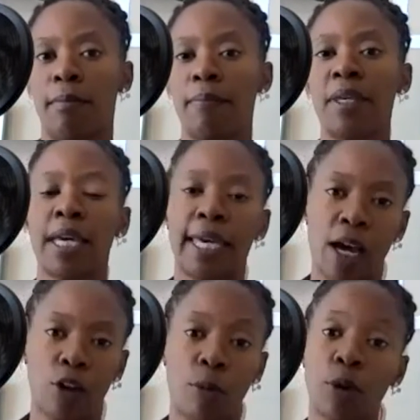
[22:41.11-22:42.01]
be
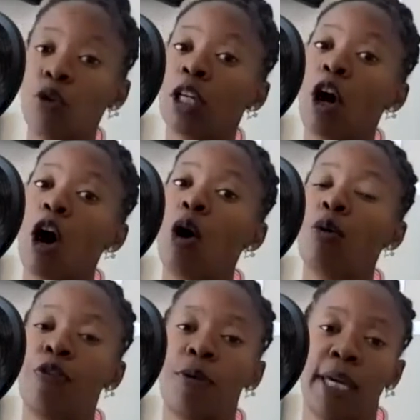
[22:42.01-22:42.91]
accountable. You can
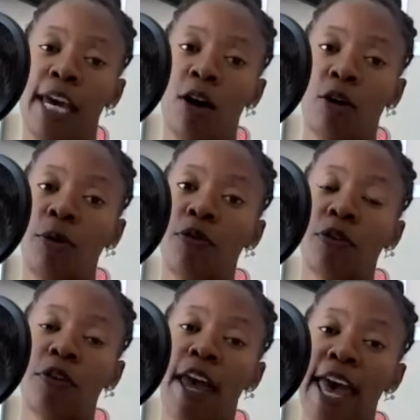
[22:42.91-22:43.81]
hold them accountable
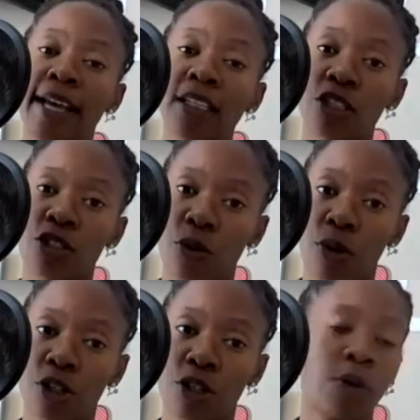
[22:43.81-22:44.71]
for their actions
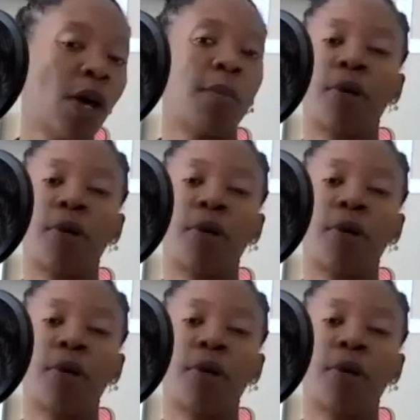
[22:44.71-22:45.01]
towards you,